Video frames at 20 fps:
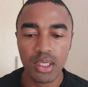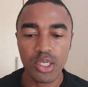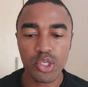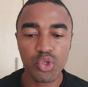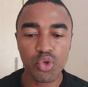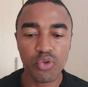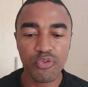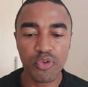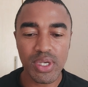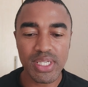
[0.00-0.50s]

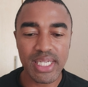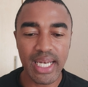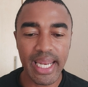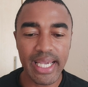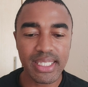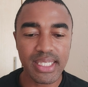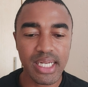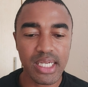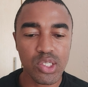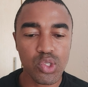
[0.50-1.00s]
Lesufi was
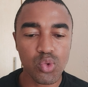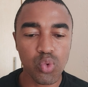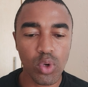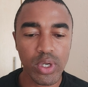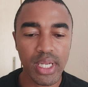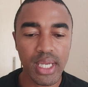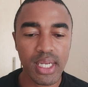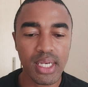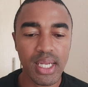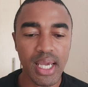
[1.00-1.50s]
elected and
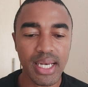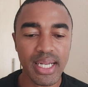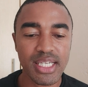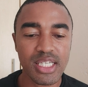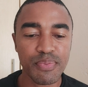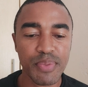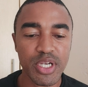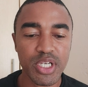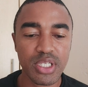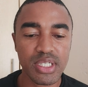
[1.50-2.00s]
sworn in at a
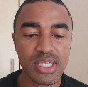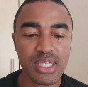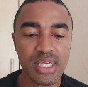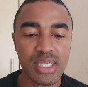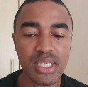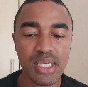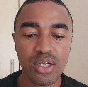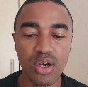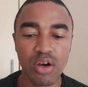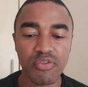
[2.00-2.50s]
special
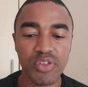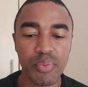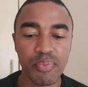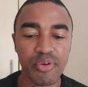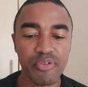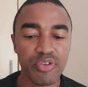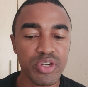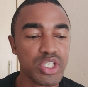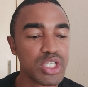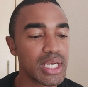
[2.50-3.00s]
sitting of the
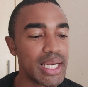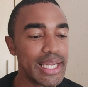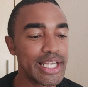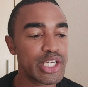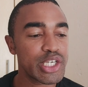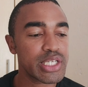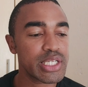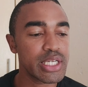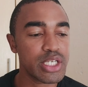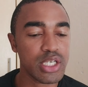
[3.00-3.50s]
provincial
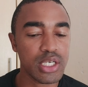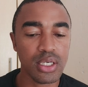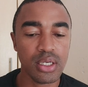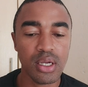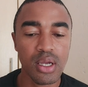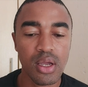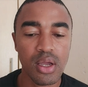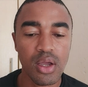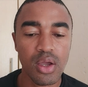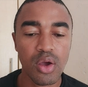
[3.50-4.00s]

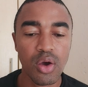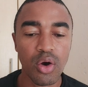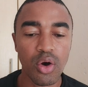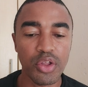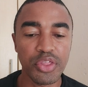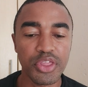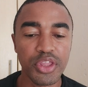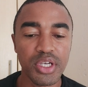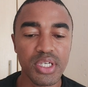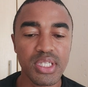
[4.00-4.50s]
legislature
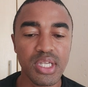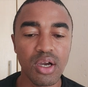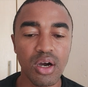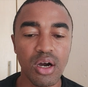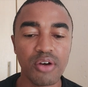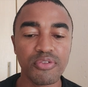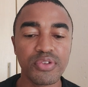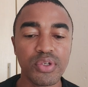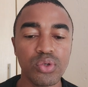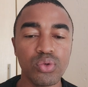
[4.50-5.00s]
on Thursday
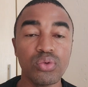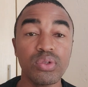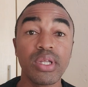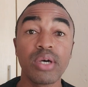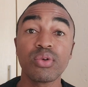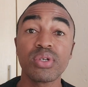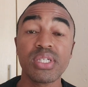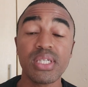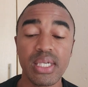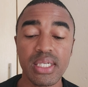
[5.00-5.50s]
afternoon.
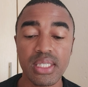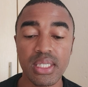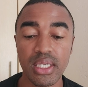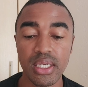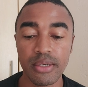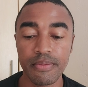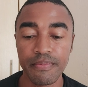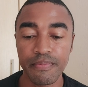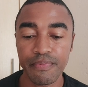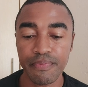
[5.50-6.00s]
That was
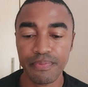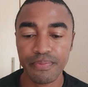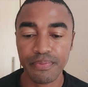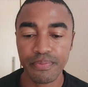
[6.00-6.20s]
yesterday.